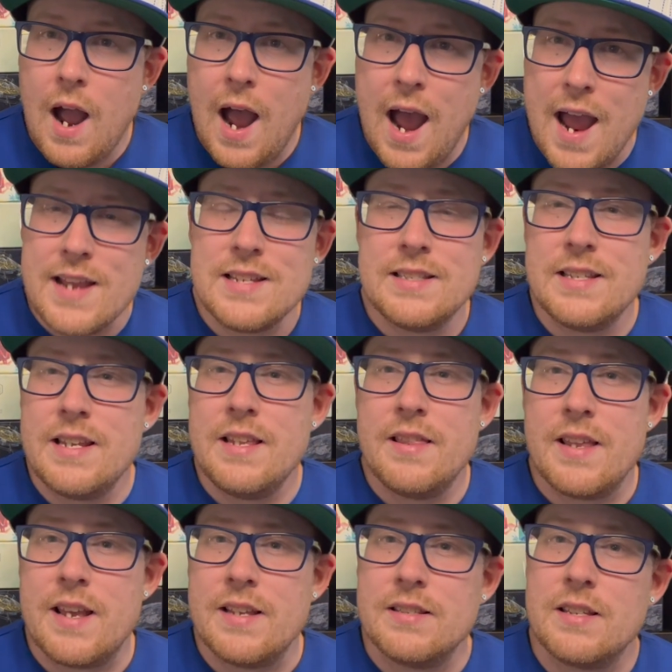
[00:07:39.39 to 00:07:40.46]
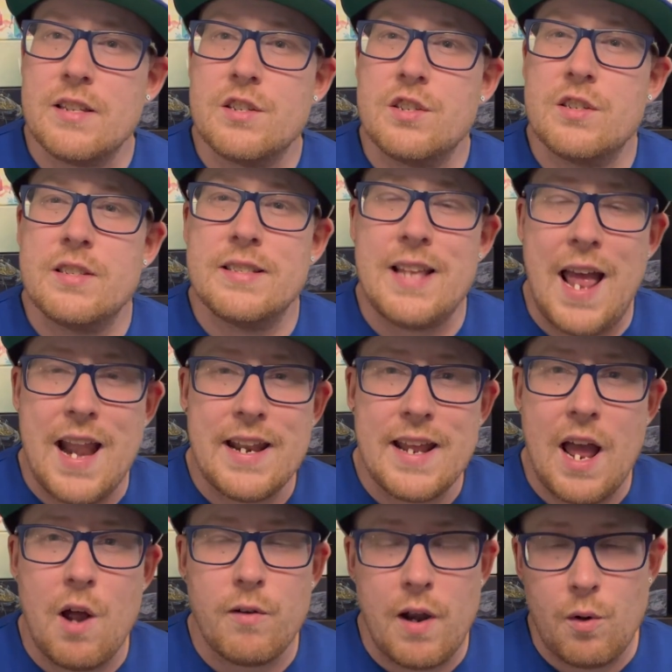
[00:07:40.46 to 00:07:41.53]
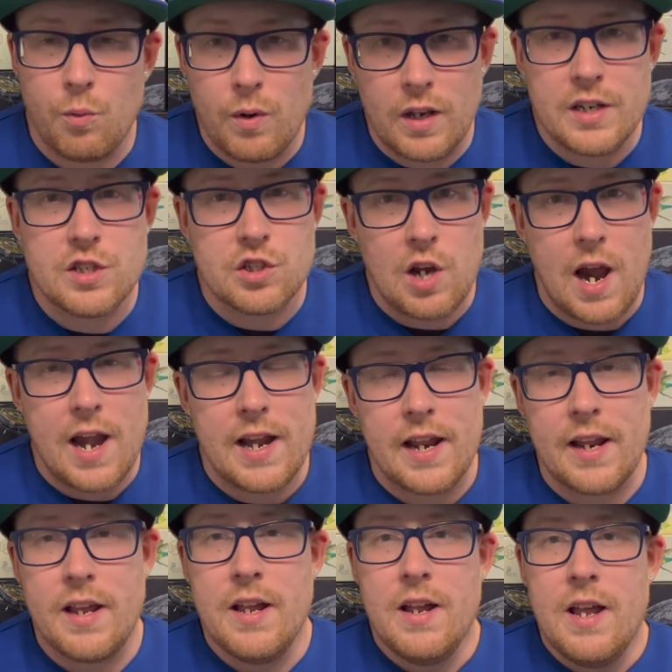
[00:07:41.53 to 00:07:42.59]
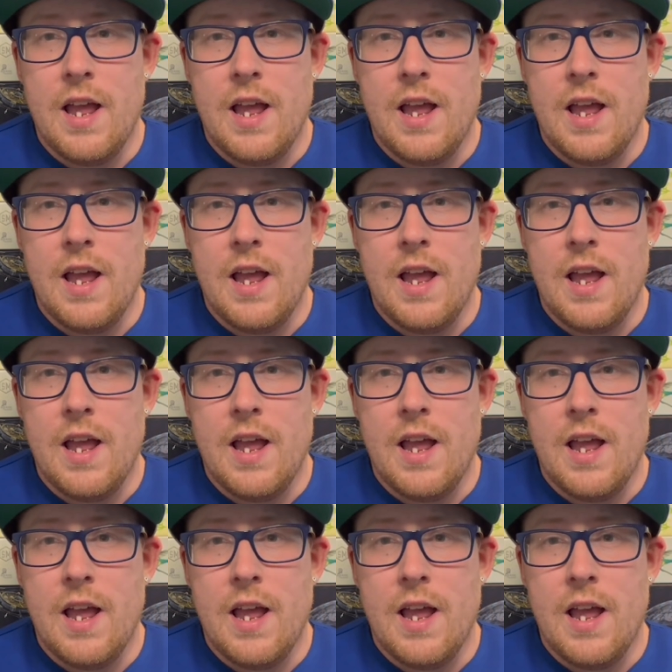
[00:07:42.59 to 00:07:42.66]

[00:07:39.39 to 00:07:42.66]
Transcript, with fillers: I see this standing out and really shining